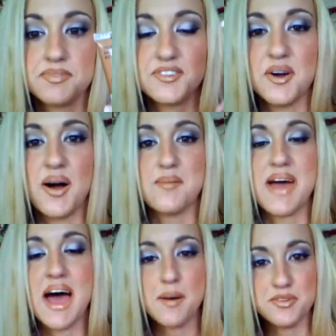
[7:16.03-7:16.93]
So I'm
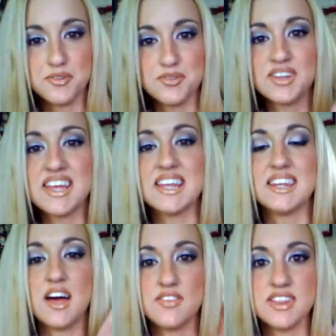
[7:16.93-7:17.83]
absolutely
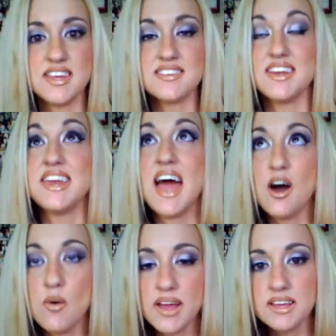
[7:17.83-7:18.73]
loving these.
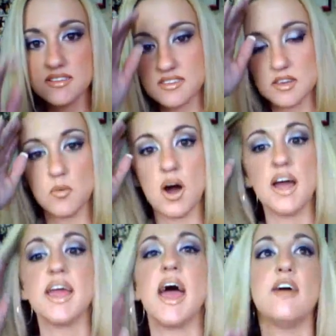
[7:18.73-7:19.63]
Now I can see
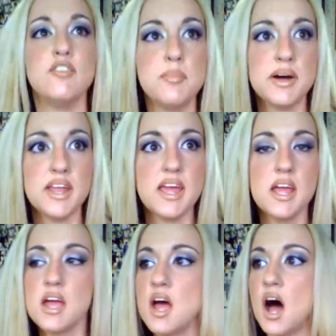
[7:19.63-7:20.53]
why
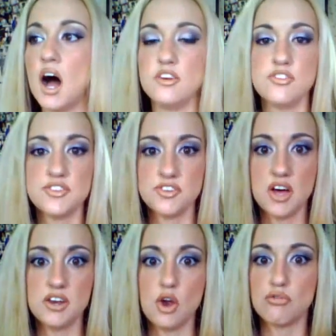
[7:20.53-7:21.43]
everybody under the
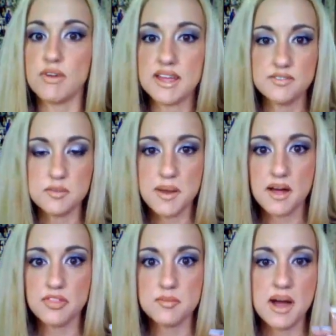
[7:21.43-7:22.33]
sun raves
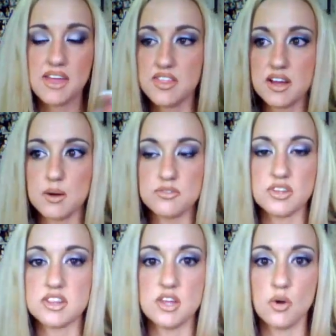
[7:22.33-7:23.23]
about them. I think I was
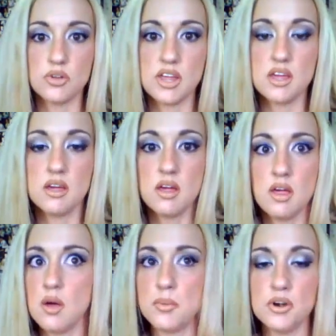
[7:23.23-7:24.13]
like the only
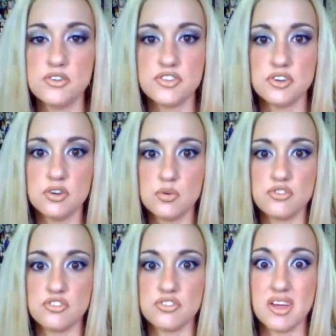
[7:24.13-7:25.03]
person who
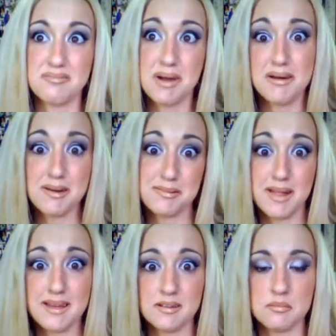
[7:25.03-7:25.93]
was just like, Mom, I don't
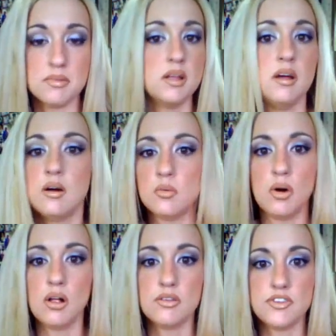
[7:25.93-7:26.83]
like them.
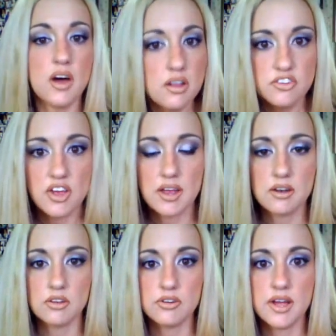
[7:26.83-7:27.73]
Well, duh,
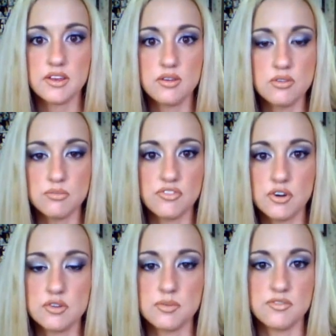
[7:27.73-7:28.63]
Jen, learn how to use them
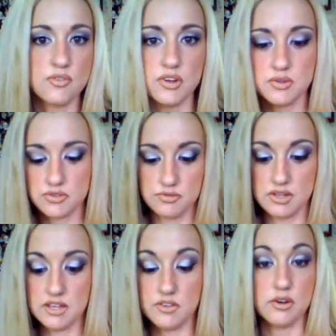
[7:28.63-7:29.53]
first before you
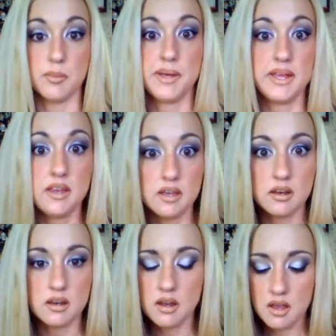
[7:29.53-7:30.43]
give your
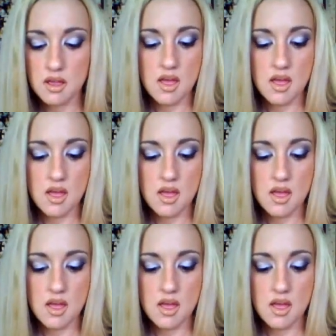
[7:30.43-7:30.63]
opinion.